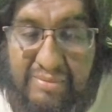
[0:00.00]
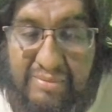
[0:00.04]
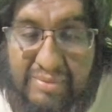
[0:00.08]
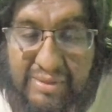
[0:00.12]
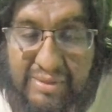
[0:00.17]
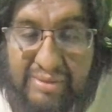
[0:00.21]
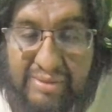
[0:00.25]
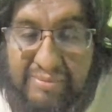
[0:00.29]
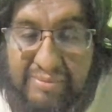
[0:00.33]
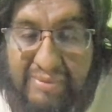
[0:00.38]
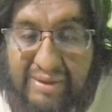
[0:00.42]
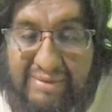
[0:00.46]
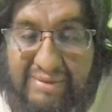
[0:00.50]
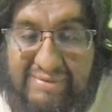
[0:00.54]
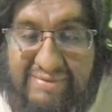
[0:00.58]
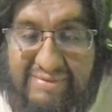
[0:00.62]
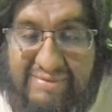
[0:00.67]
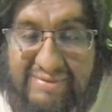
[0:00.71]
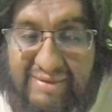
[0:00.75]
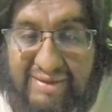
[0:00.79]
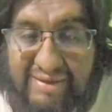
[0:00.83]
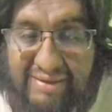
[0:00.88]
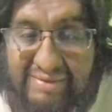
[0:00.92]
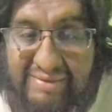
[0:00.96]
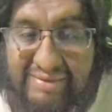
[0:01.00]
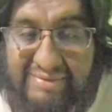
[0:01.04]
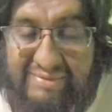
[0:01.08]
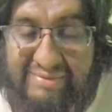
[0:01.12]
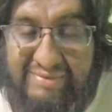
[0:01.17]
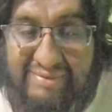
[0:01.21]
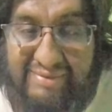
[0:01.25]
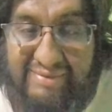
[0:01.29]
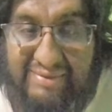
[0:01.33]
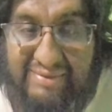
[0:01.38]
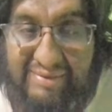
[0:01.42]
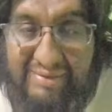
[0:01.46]
So the byte
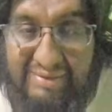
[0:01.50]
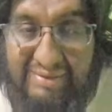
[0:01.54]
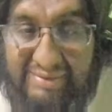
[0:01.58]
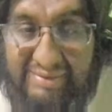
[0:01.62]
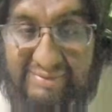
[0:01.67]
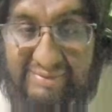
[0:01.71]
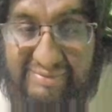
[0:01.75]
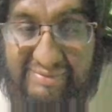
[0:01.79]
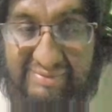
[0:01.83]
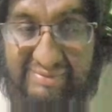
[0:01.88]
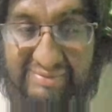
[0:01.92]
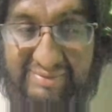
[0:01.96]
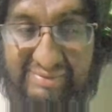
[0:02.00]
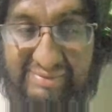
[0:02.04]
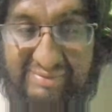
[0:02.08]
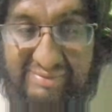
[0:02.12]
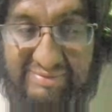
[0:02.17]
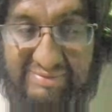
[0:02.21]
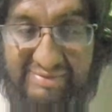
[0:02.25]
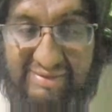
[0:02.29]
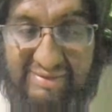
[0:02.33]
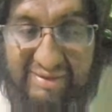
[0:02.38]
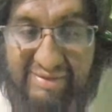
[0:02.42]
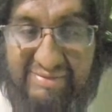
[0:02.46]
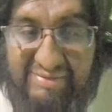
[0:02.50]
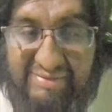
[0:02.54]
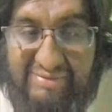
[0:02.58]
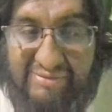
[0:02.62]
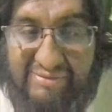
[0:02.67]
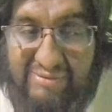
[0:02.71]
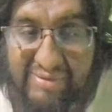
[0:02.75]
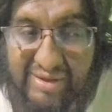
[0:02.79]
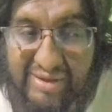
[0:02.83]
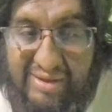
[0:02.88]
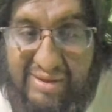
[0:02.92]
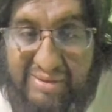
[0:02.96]
size is 6.
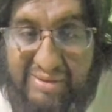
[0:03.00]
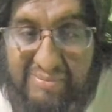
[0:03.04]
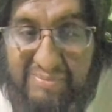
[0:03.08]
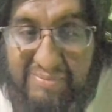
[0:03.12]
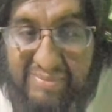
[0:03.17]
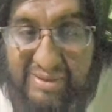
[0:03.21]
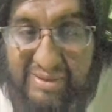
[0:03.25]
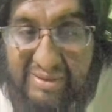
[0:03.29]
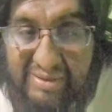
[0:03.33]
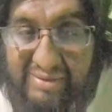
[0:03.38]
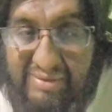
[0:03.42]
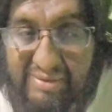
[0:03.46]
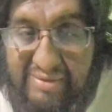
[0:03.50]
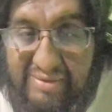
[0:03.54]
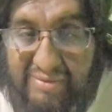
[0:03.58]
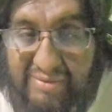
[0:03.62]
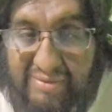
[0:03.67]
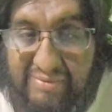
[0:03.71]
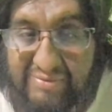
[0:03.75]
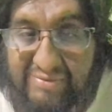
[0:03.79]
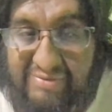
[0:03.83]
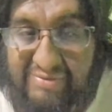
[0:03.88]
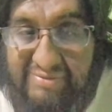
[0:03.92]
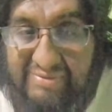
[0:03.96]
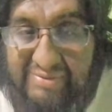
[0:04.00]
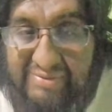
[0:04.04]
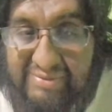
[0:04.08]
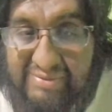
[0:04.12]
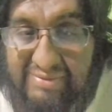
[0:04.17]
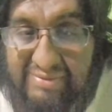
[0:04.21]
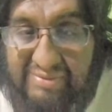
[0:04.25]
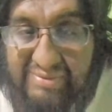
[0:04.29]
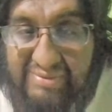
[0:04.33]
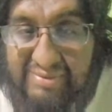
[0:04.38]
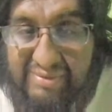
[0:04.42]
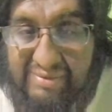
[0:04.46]
Why? Because
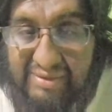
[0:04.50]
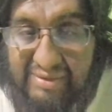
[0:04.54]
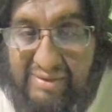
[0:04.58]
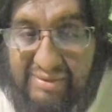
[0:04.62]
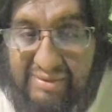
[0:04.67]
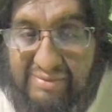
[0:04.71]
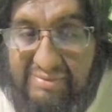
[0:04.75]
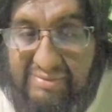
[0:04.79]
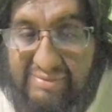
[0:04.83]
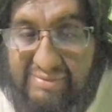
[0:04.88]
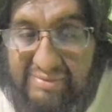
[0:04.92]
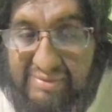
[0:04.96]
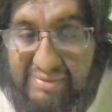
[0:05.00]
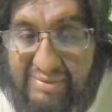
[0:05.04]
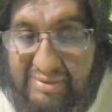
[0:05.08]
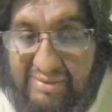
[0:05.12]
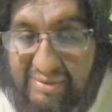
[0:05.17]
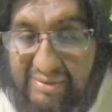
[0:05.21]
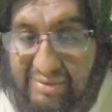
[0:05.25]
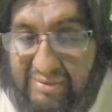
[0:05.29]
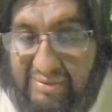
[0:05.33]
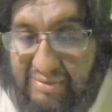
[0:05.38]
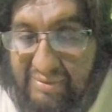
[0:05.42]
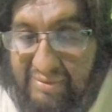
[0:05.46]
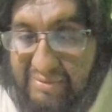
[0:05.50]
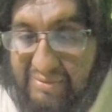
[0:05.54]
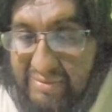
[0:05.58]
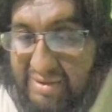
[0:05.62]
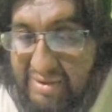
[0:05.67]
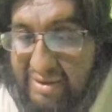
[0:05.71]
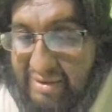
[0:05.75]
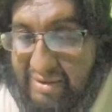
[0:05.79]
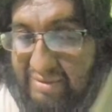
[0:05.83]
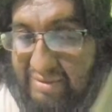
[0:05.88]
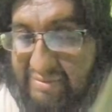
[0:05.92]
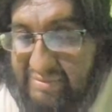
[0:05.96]
this
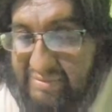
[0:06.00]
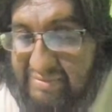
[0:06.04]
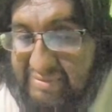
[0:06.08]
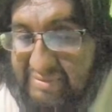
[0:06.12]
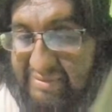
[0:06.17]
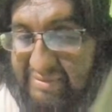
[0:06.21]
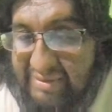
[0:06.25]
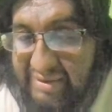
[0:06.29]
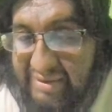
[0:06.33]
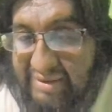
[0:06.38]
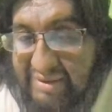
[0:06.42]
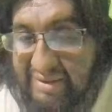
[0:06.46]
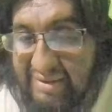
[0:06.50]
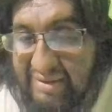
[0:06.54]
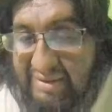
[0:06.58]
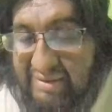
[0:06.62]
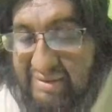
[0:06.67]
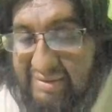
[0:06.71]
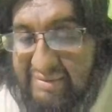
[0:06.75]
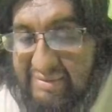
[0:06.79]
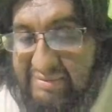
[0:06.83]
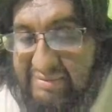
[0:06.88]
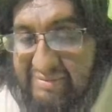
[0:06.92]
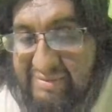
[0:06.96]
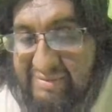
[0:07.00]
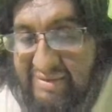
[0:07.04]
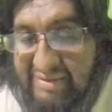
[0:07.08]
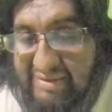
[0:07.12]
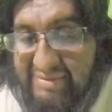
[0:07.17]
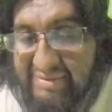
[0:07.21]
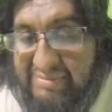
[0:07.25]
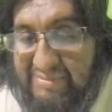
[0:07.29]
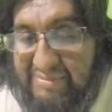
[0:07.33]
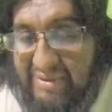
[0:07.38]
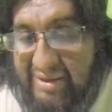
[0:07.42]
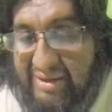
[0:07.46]
requires
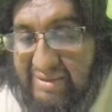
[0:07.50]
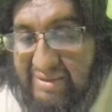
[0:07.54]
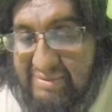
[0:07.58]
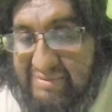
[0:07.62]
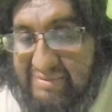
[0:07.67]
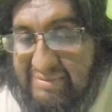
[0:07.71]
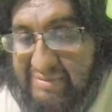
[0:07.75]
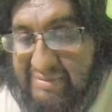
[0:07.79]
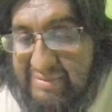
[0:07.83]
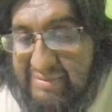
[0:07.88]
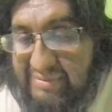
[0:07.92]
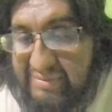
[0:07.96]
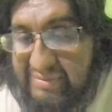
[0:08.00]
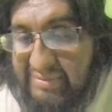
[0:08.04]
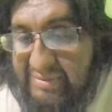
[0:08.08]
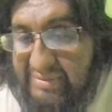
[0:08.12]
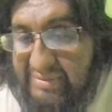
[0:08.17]
6 bytes.